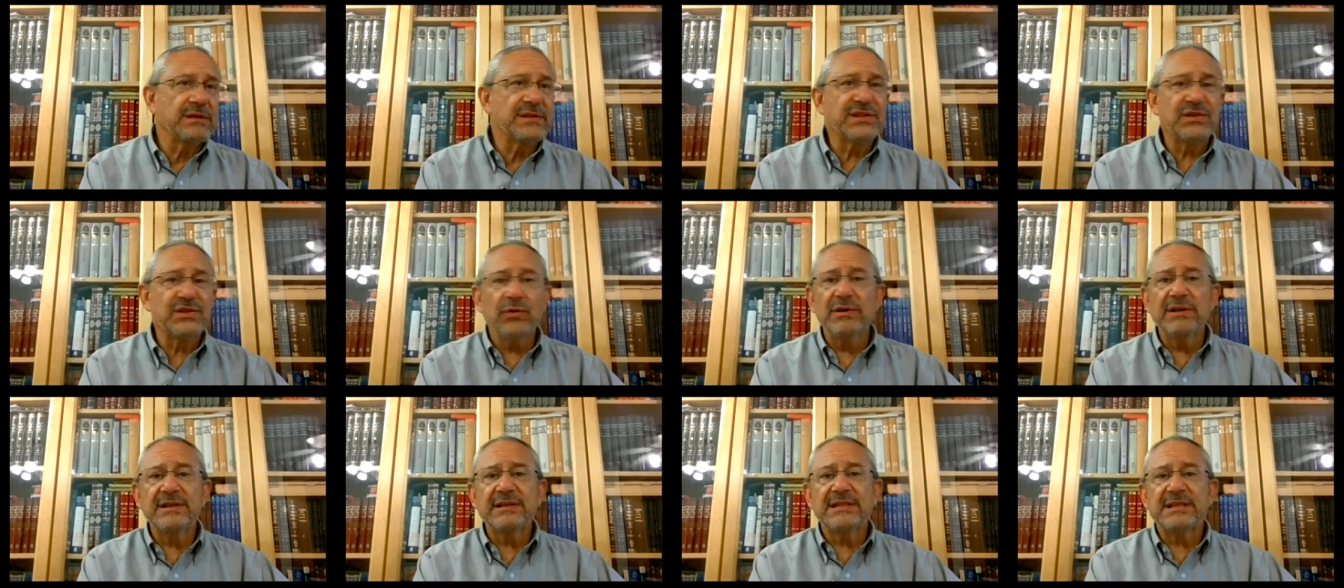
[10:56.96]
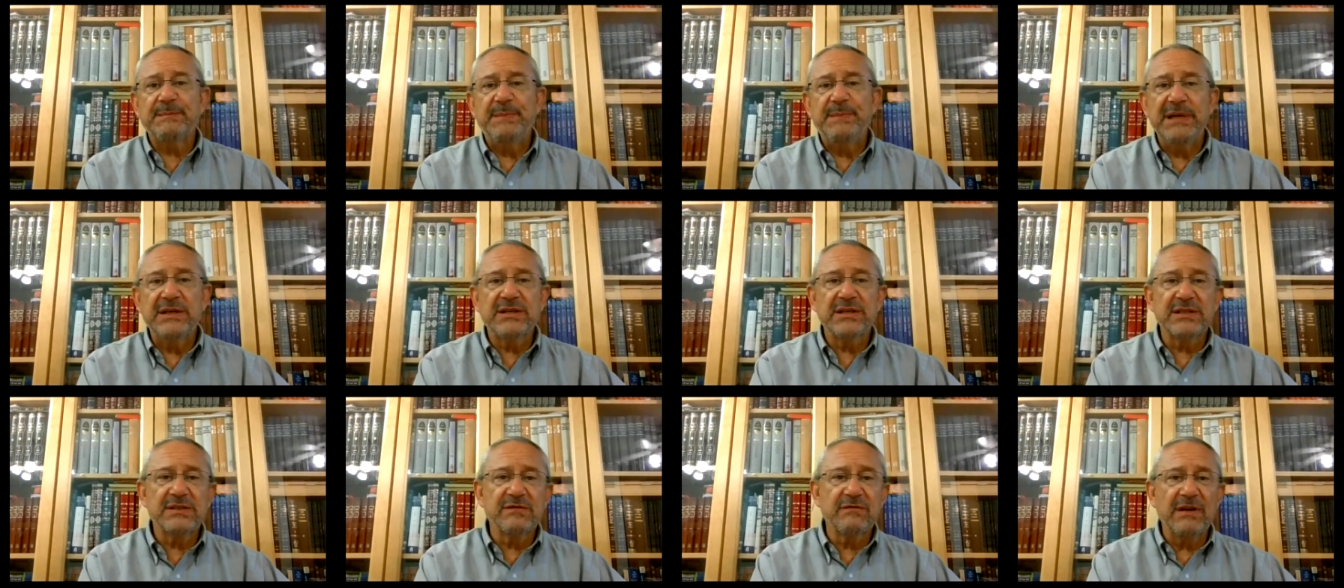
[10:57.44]
Assorted
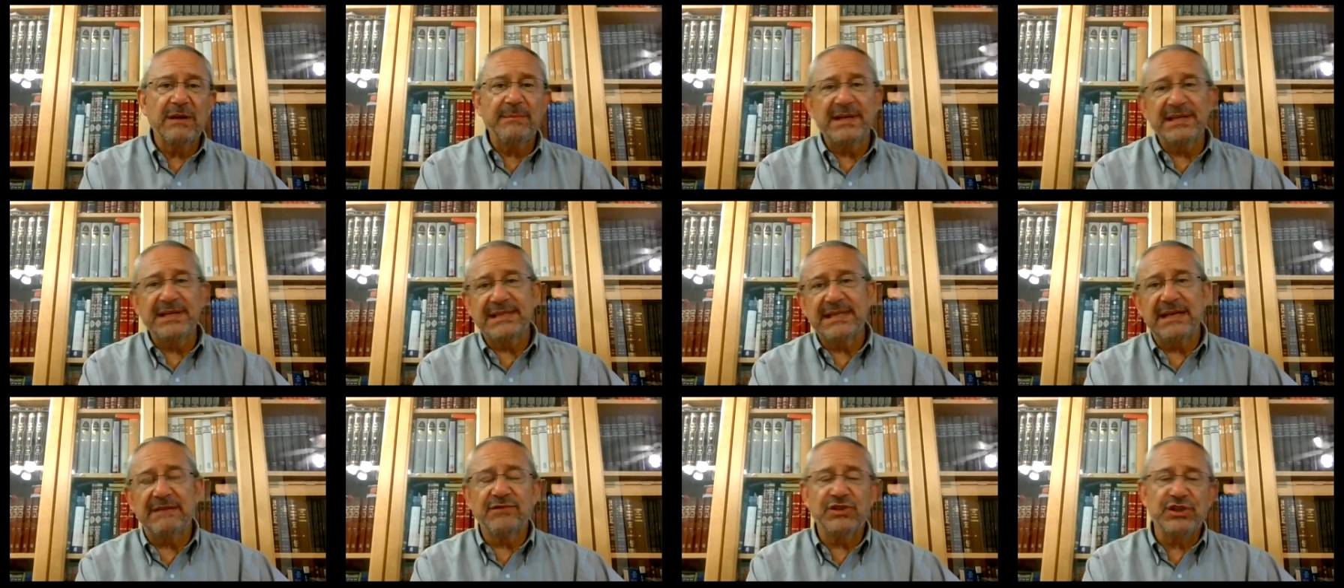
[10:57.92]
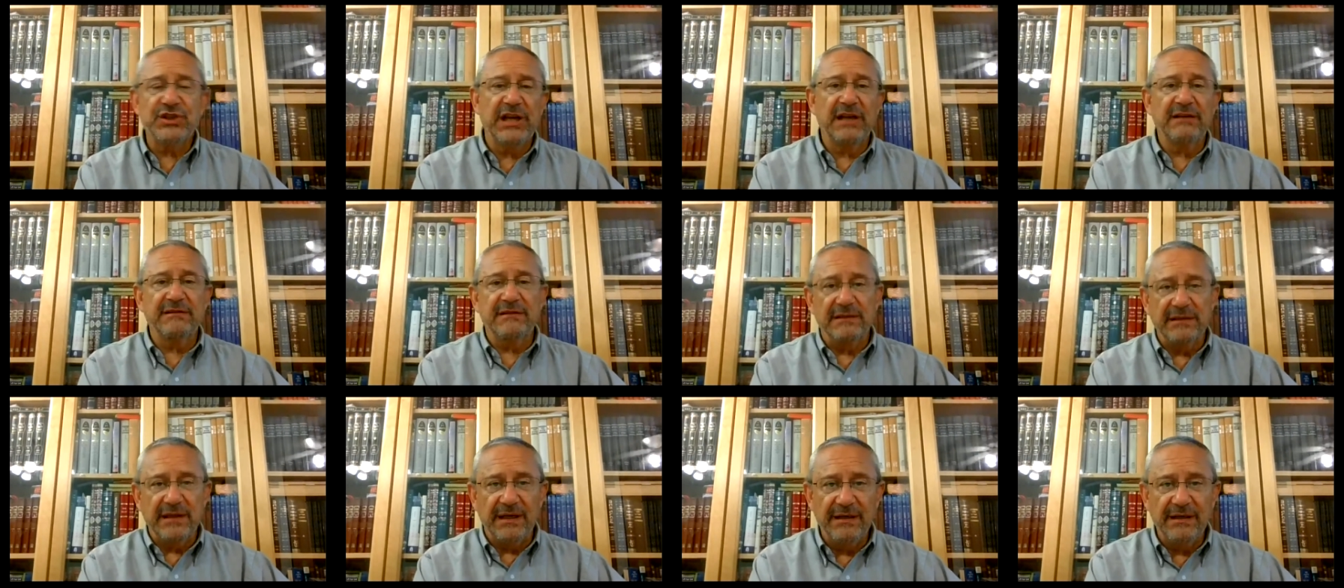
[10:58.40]
Speeches of Rabbi Zev
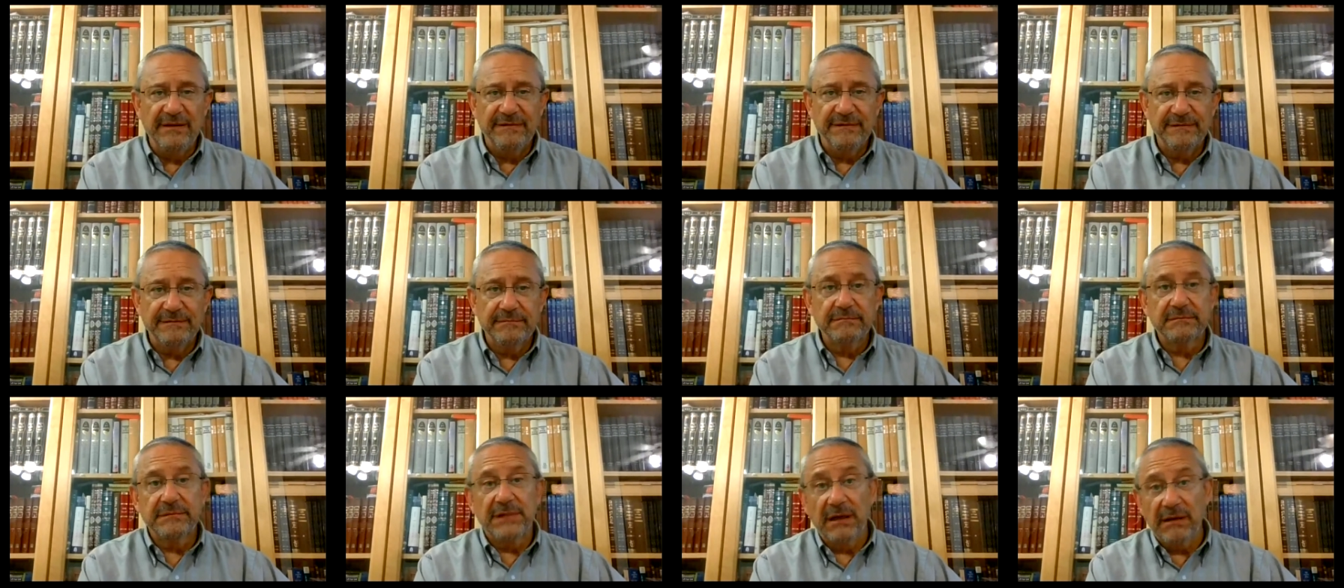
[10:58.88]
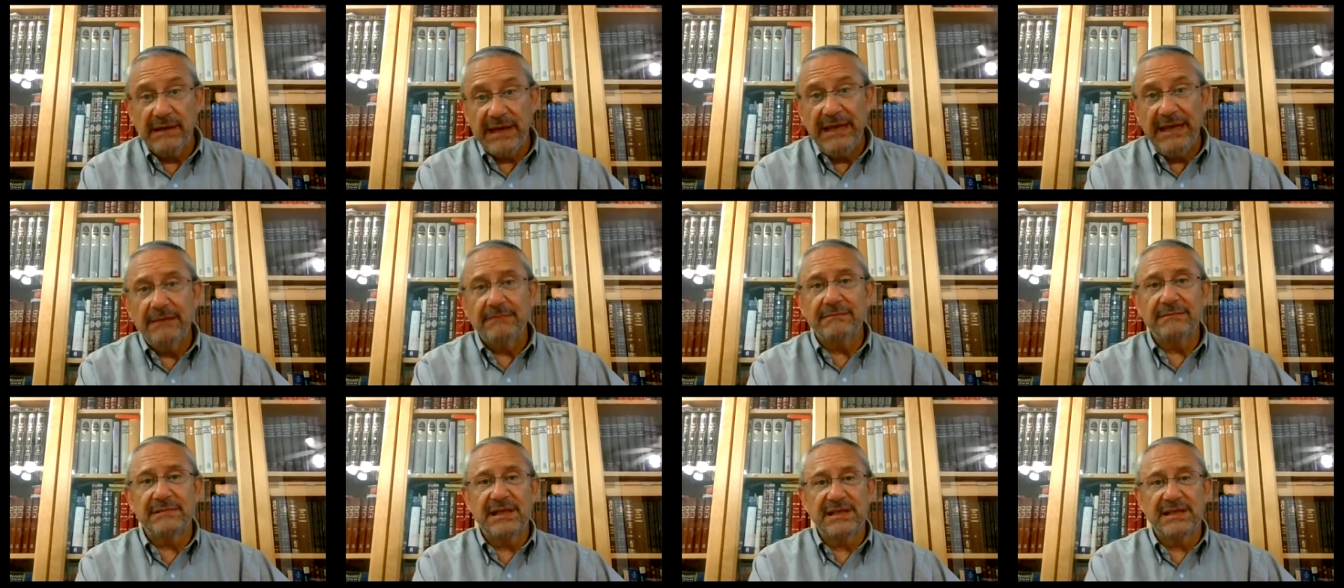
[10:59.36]
Shandalov,
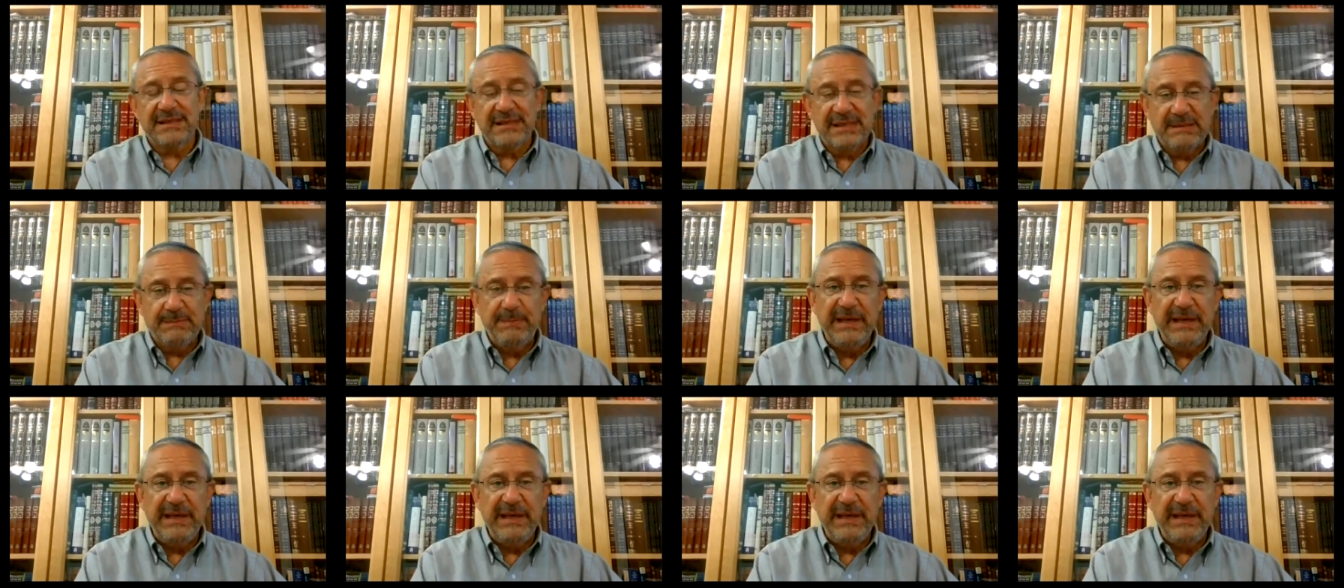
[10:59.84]
okay, that's a